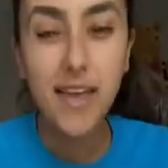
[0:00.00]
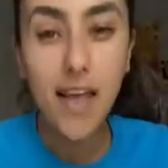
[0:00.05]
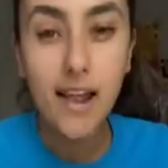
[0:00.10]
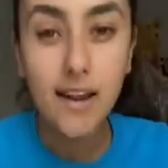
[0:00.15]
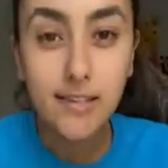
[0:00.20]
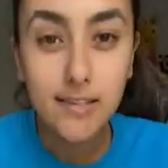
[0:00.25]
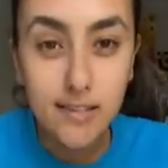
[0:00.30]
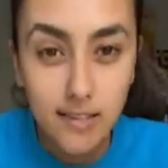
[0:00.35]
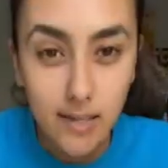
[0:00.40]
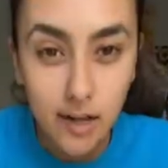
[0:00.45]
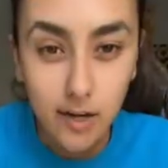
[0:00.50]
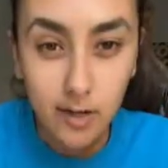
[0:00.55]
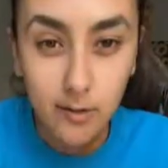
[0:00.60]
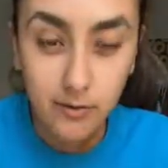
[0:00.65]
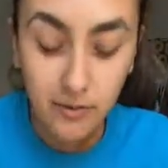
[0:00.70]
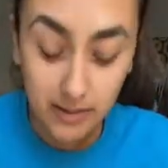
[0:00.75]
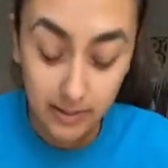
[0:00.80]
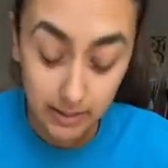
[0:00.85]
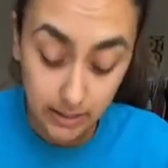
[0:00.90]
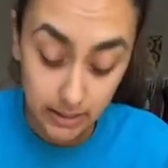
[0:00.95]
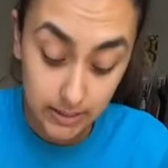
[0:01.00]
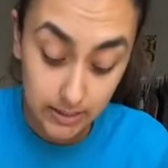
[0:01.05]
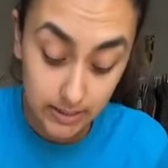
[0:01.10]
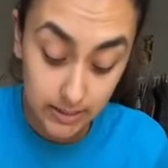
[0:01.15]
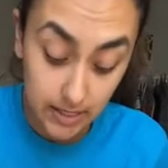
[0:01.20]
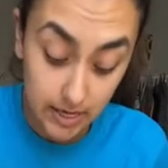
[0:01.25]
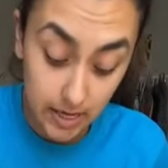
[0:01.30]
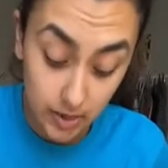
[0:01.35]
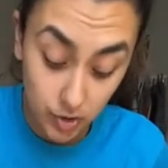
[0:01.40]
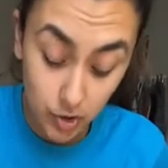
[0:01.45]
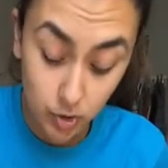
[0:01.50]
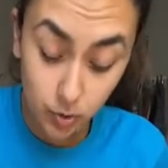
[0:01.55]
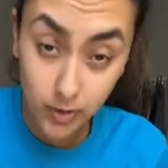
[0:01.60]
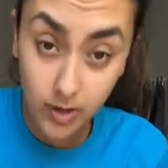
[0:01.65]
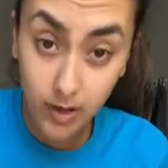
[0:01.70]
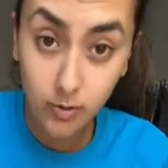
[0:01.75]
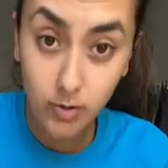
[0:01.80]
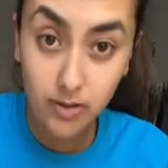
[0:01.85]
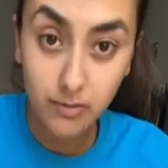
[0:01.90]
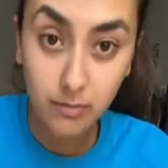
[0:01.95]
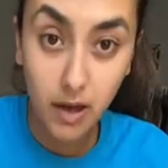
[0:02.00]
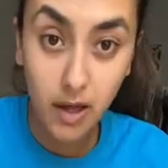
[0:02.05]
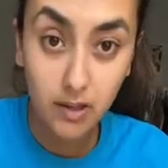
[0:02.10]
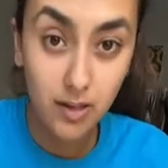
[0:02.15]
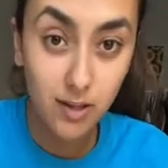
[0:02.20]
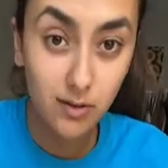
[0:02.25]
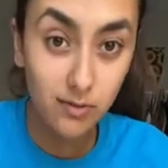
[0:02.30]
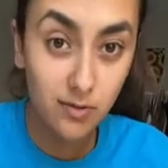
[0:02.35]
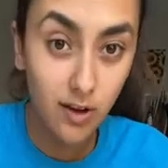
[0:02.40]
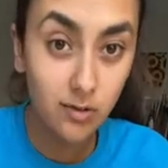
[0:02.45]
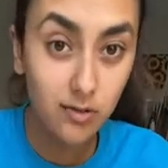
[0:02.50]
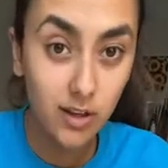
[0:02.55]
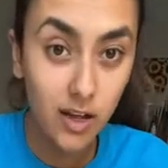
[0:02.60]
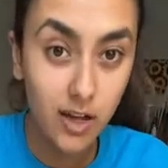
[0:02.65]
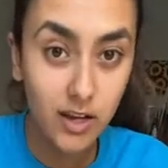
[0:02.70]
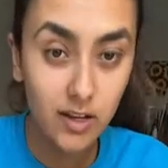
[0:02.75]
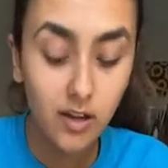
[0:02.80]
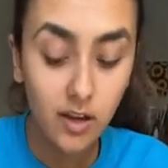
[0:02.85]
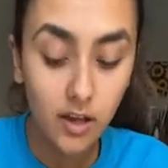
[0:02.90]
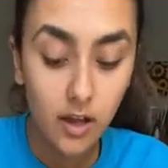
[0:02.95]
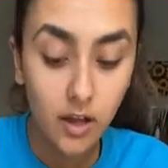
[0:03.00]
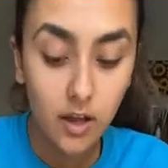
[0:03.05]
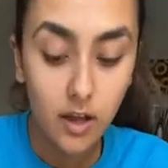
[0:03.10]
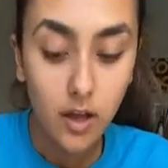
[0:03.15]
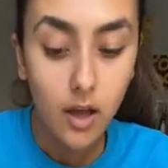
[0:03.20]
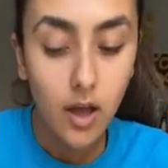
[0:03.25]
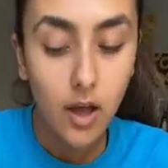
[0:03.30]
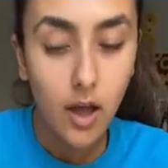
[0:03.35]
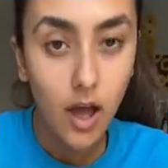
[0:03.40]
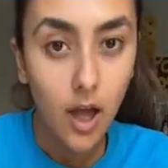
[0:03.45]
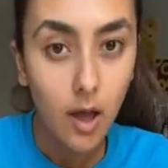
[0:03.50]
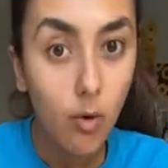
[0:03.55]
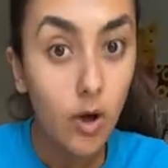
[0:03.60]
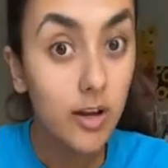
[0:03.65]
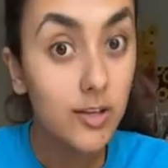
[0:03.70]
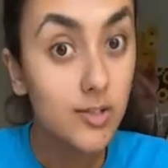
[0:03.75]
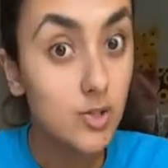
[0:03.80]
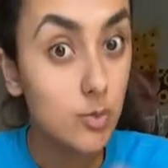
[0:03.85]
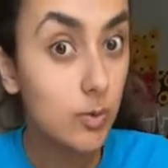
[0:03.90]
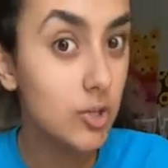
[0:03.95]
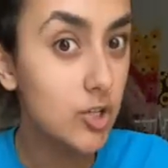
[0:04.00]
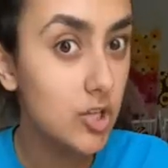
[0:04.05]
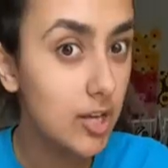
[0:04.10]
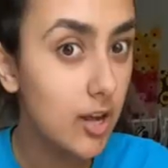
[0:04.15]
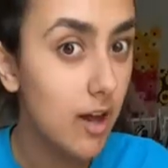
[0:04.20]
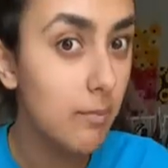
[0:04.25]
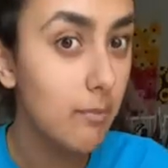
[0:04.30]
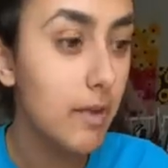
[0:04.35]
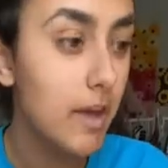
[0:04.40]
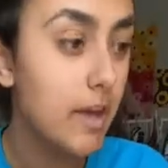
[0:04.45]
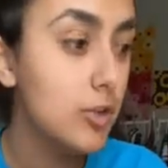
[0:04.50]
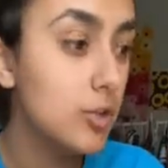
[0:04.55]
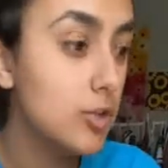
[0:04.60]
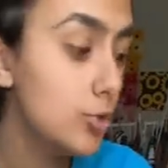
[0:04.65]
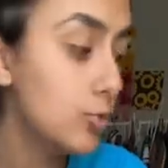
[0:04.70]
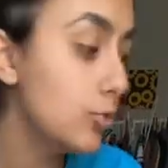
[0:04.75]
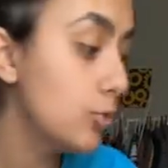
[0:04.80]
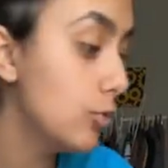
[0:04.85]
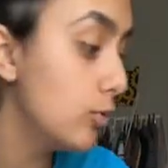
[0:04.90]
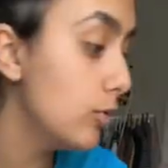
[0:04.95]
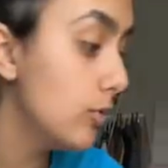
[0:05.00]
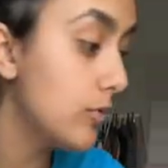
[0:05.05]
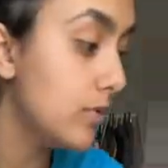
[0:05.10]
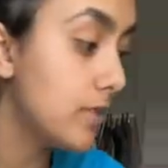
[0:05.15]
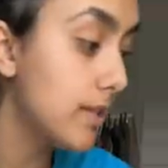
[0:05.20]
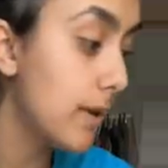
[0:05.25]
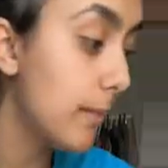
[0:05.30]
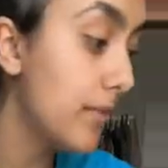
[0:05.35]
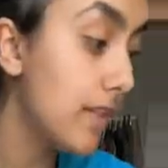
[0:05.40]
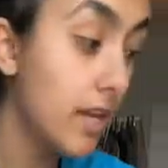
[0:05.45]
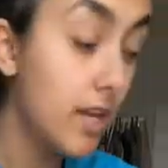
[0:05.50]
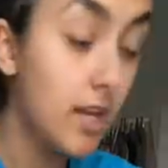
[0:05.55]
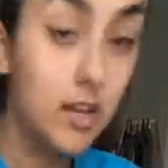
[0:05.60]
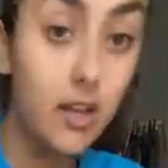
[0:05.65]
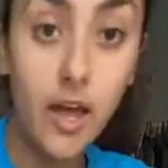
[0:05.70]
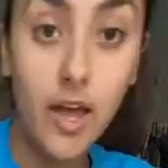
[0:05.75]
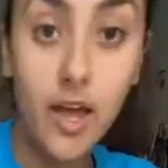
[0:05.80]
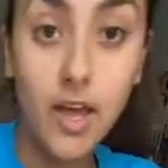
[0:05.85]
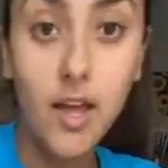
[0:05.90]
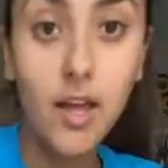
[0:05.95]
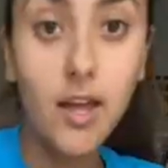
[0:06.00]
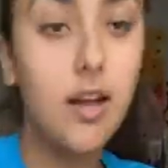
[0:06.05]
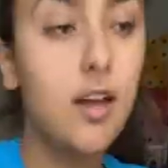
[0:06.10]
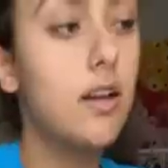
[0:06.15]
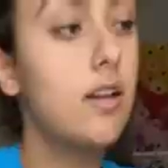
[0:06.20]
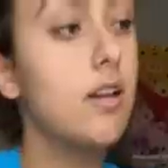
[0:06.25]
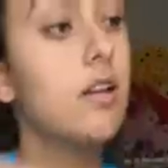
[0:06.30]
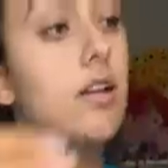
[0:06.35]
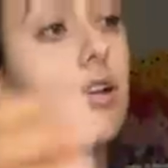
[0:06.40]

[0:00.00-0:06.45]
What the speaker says: And instead of continuing with my leaf outline, I want to switch it up and do something like